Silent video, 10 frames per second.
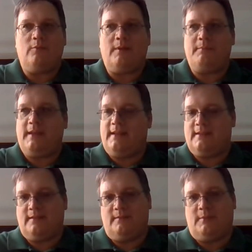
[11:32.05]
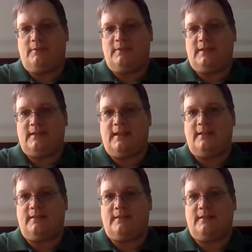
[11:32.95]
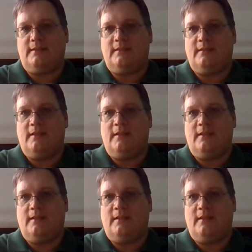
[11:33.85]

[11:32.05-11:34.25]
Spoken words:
What makes the most sense?